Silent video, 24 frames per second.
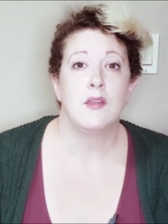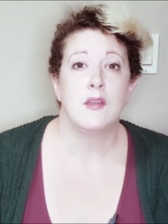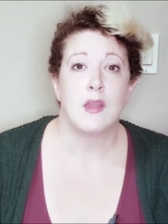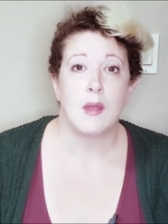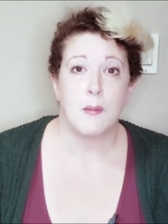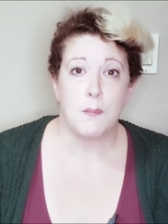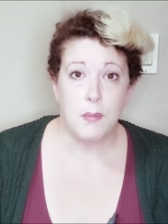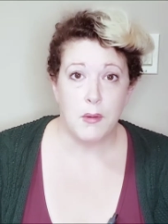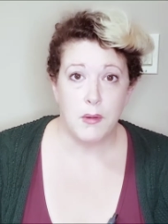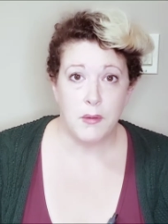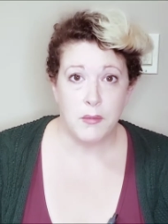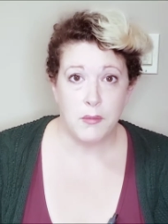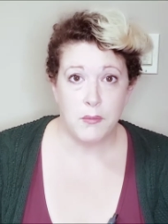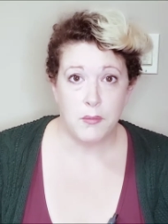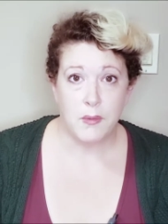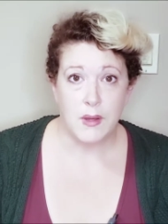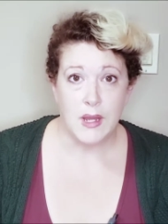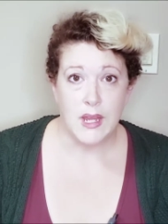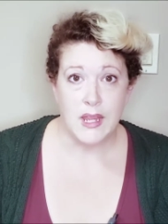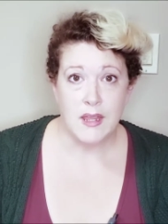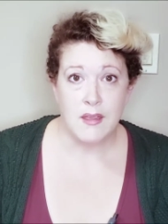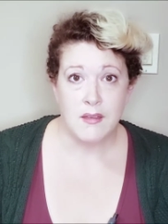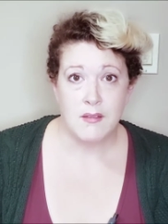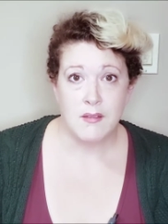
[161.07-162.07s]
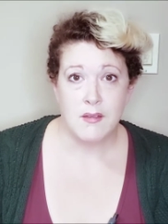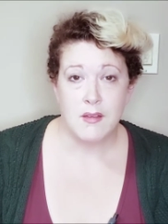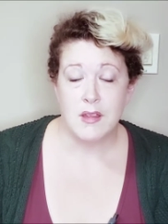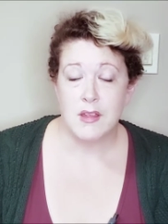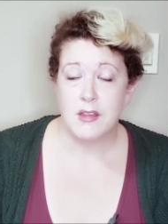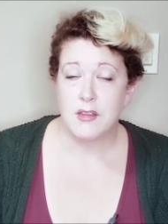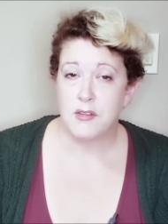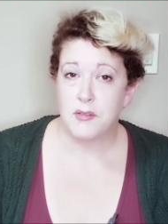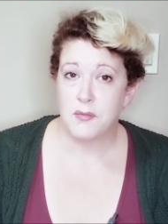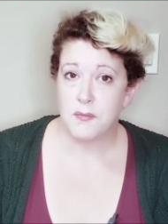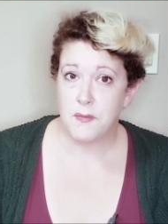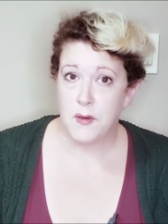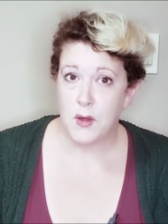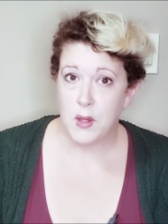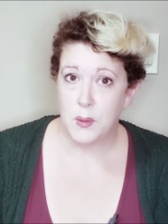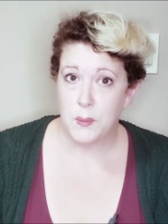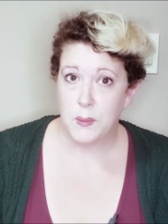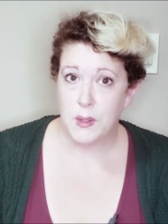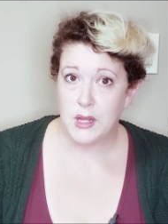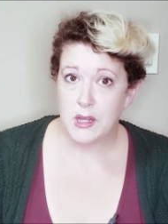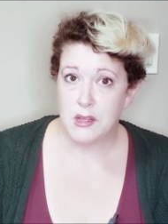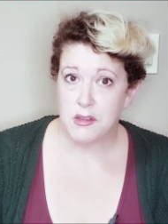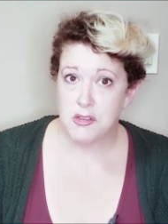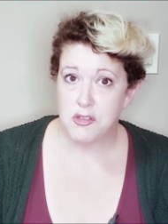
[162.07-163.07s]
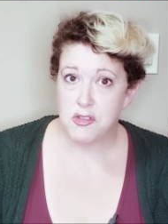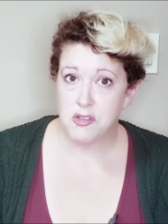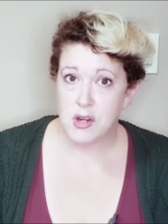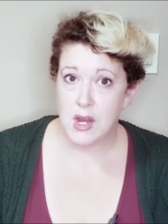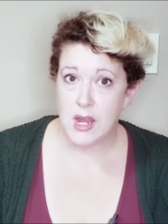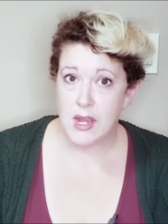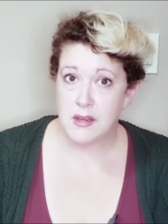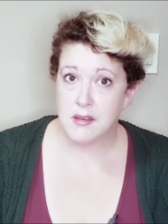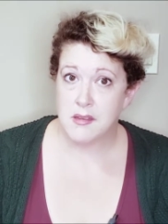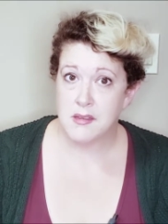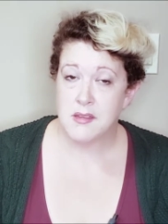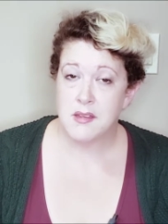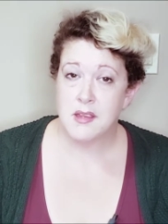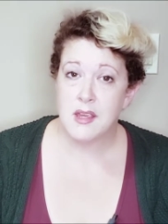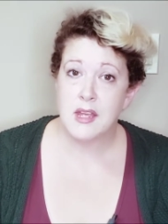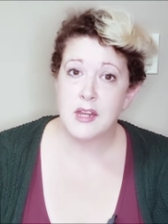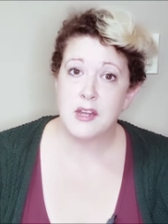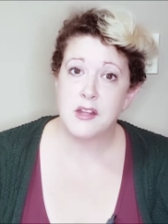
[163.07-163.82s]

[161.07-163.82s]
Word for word: Number three is following this trend,